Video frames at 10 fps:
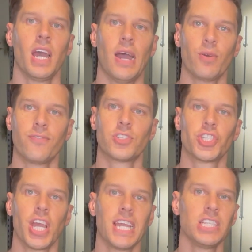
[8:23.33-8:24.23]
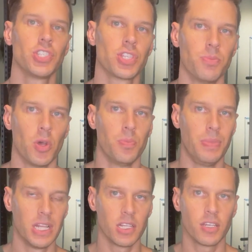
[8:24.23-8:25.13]
and we've changed the
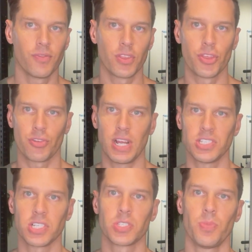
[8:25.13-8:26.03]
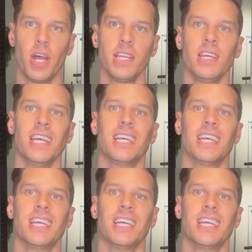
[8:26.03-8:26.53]
mobility of the thoracic spine,